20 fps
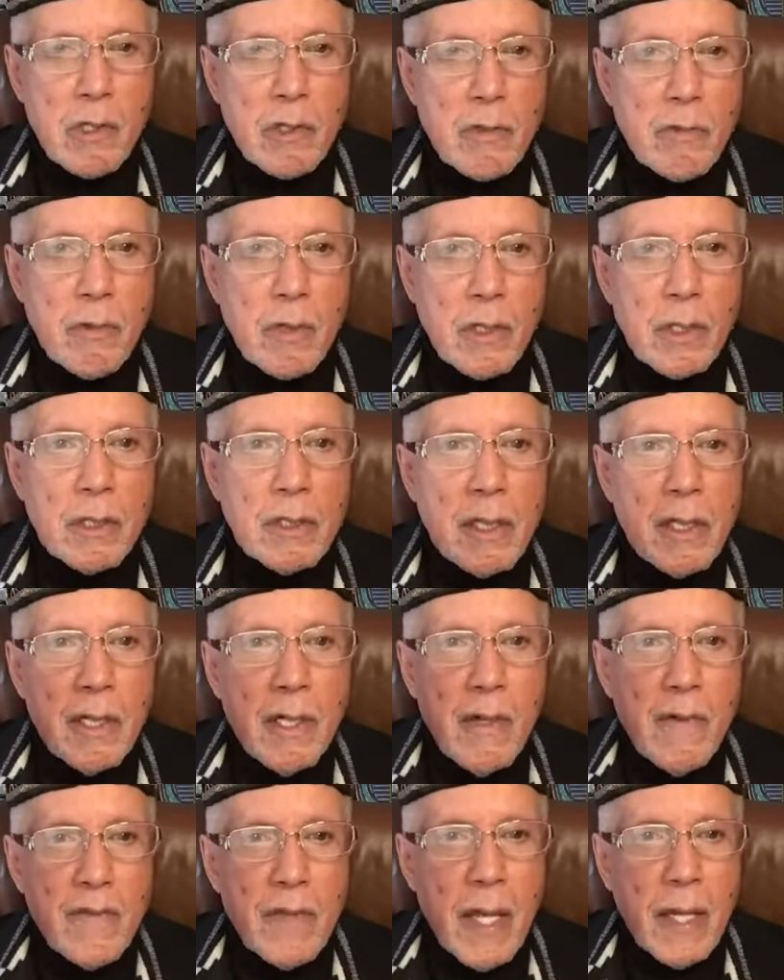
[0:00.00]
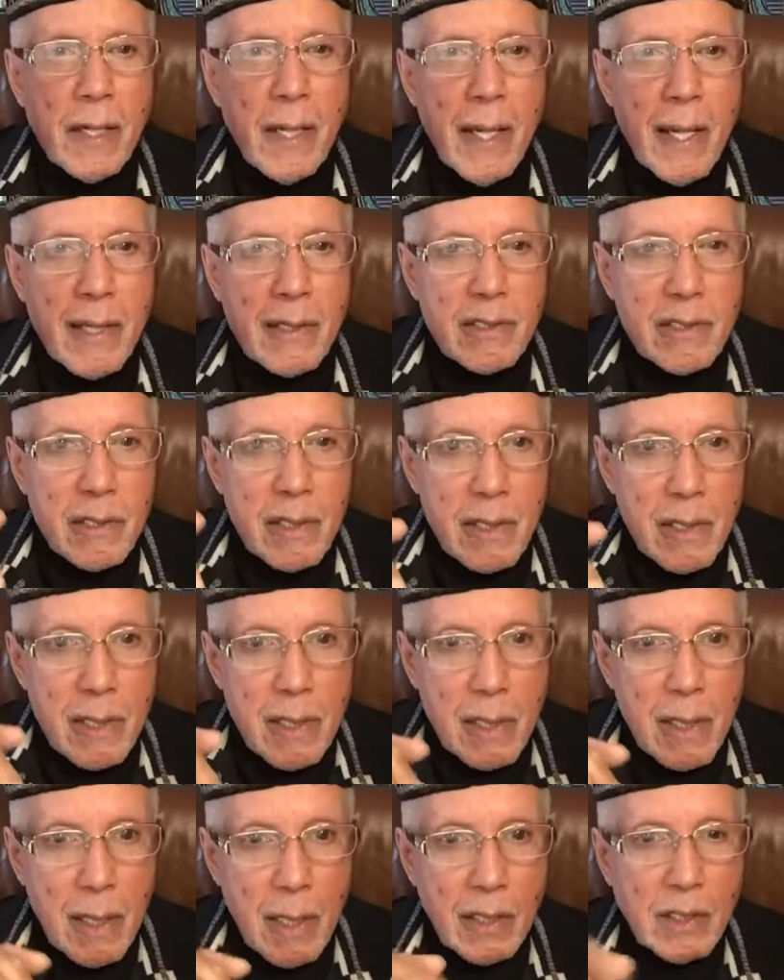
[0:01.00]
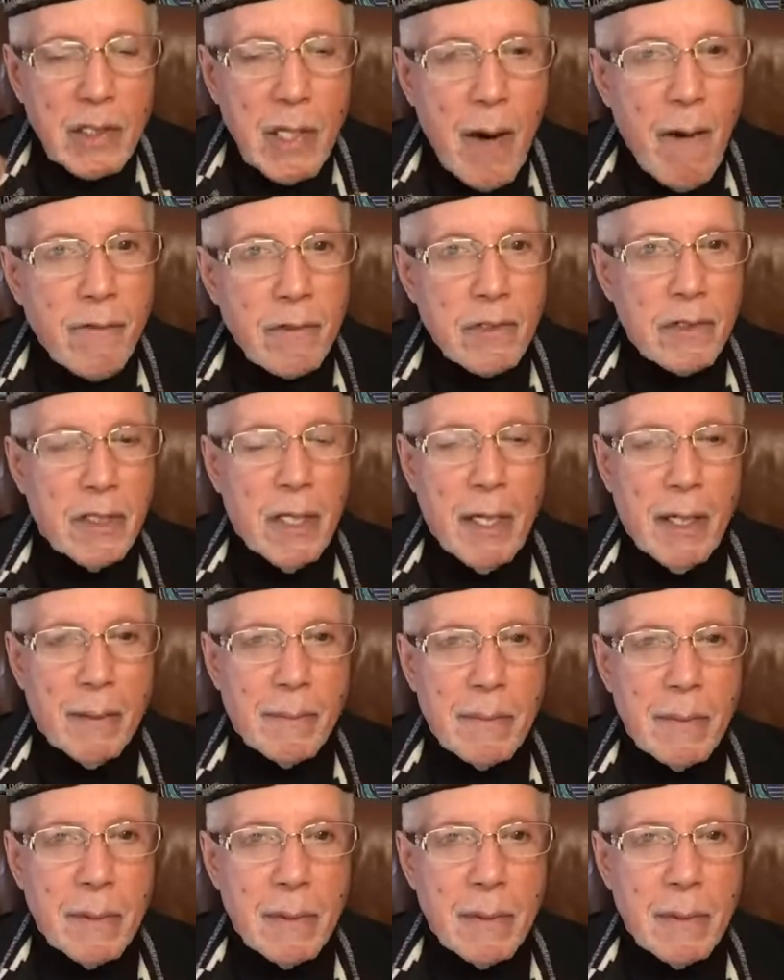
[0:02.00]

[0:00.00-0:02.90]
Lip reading: the world that has uncovered that.